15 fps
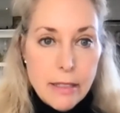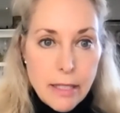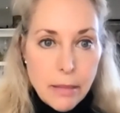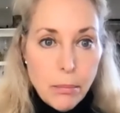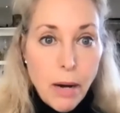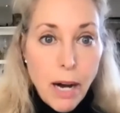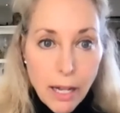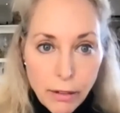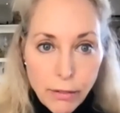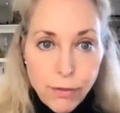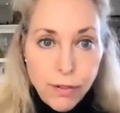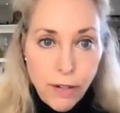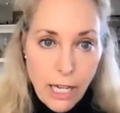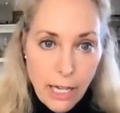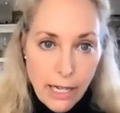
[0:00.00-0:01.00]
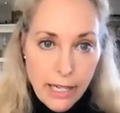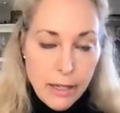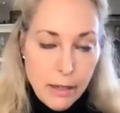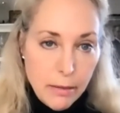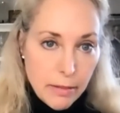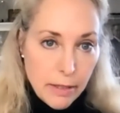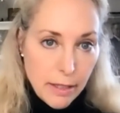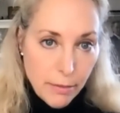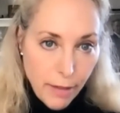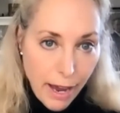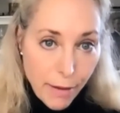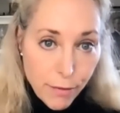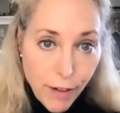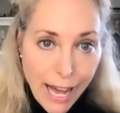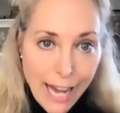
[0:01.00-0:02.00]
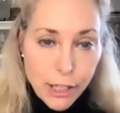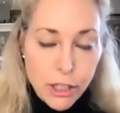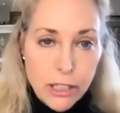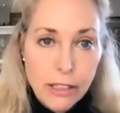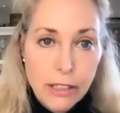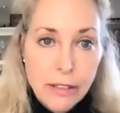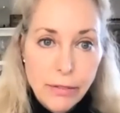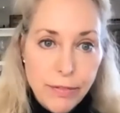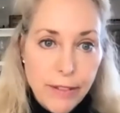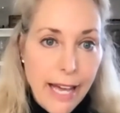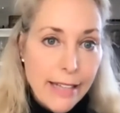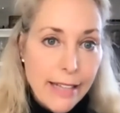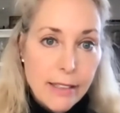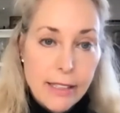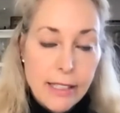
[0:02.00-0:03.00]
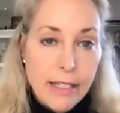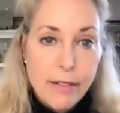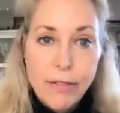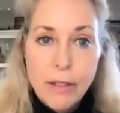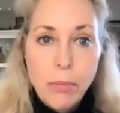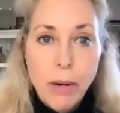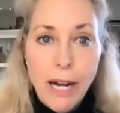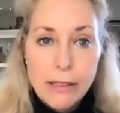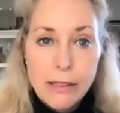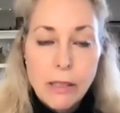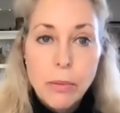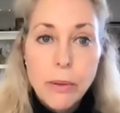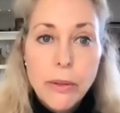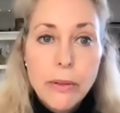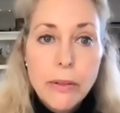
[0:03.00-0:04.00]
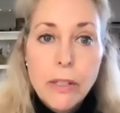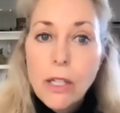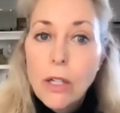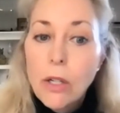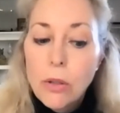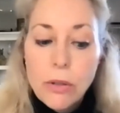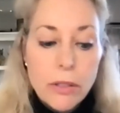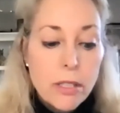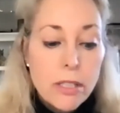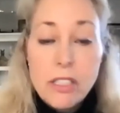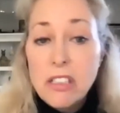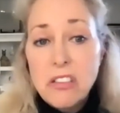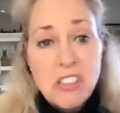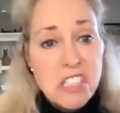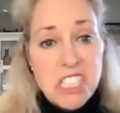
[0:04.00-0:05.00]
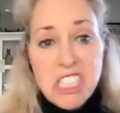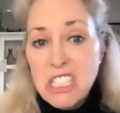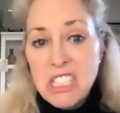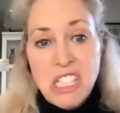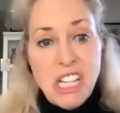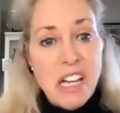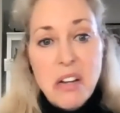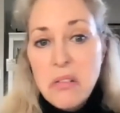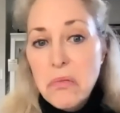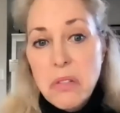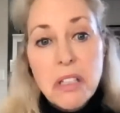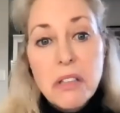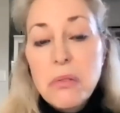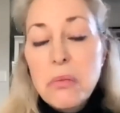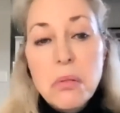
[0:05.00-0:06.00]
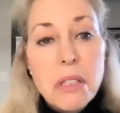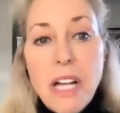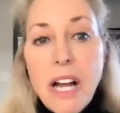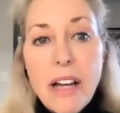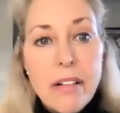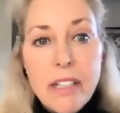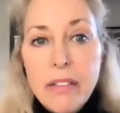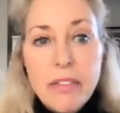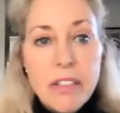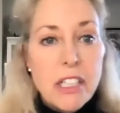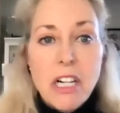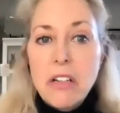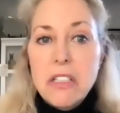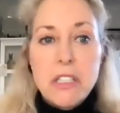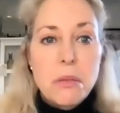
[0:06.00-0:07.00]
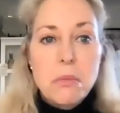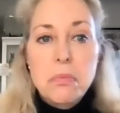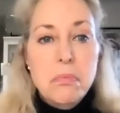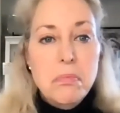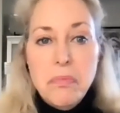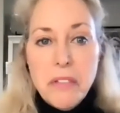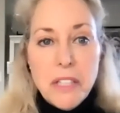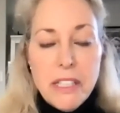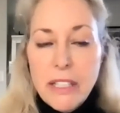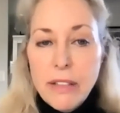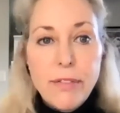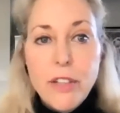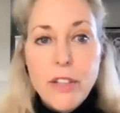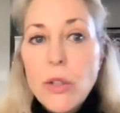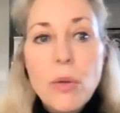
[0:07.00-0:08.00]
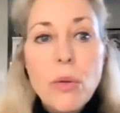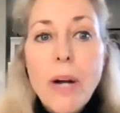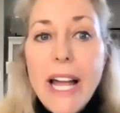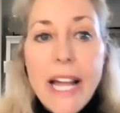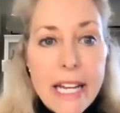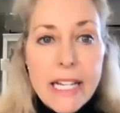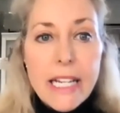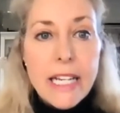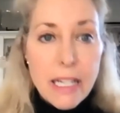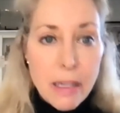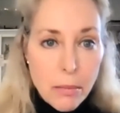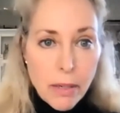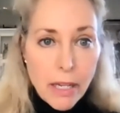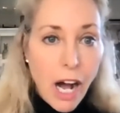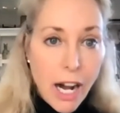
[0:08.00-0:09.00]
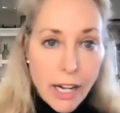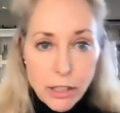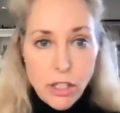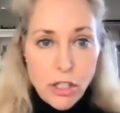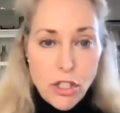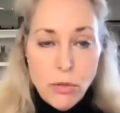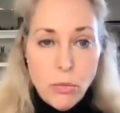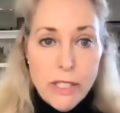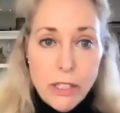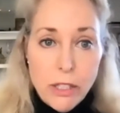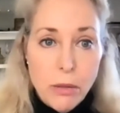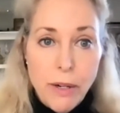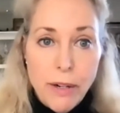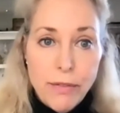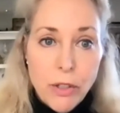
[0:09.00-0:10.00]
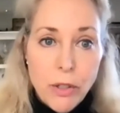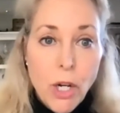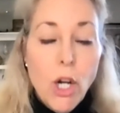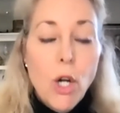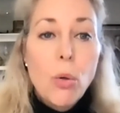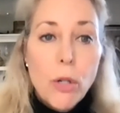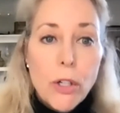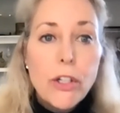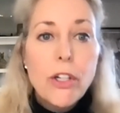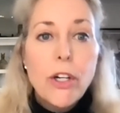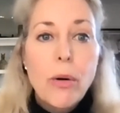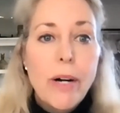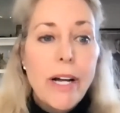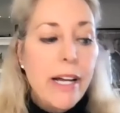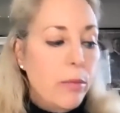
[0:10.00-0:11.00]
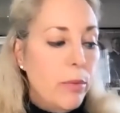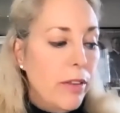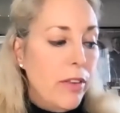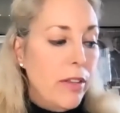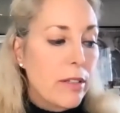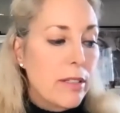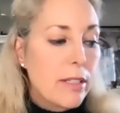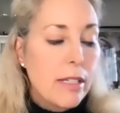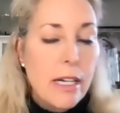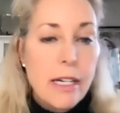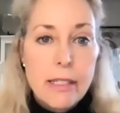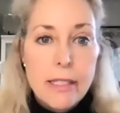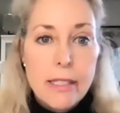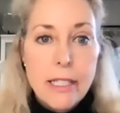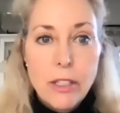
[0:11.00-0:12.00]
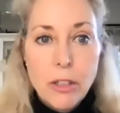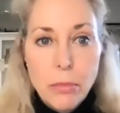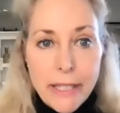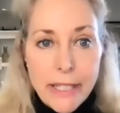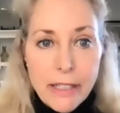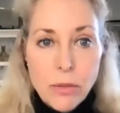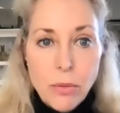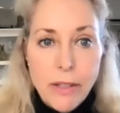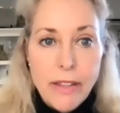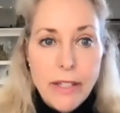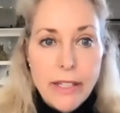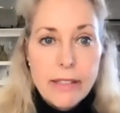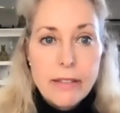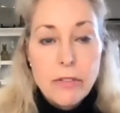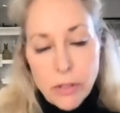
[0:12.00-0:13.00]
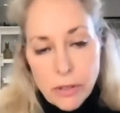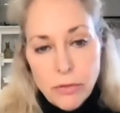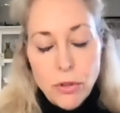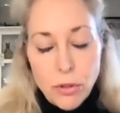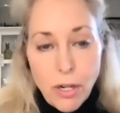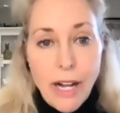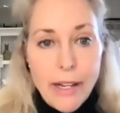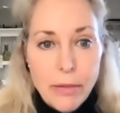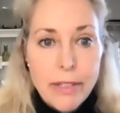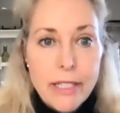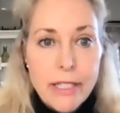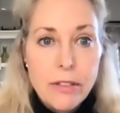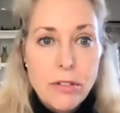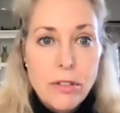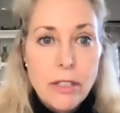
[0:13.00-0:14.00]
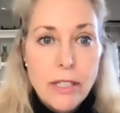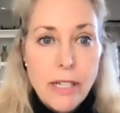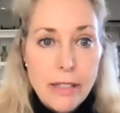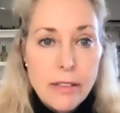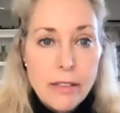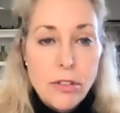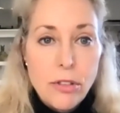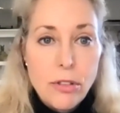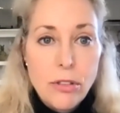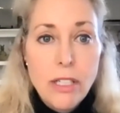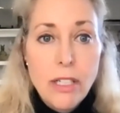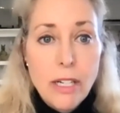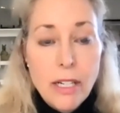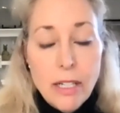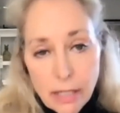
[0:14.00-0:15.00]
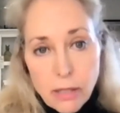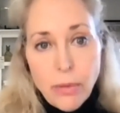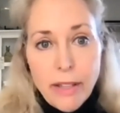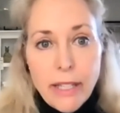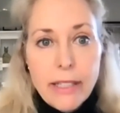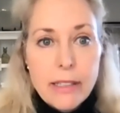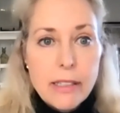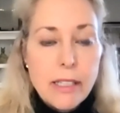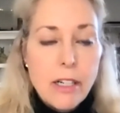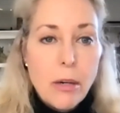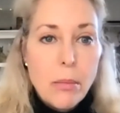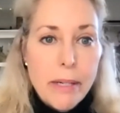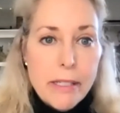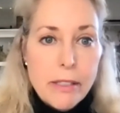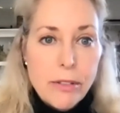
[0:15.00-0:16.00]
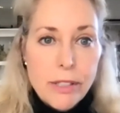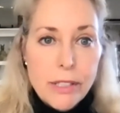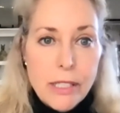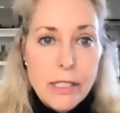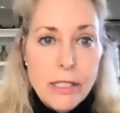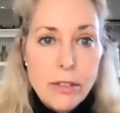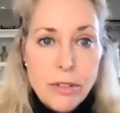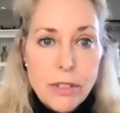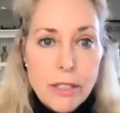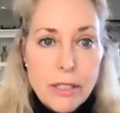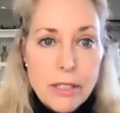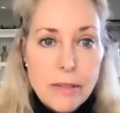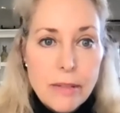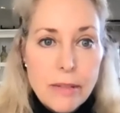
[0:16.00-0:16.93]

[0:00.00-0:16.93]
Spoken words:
mollify that faction, if that's even possible, or just say we're not even going to give you any oxygen whatsoever. We're going to go ahead with this deal because we think it, or try to reconstitute it as we think it's in our best interest.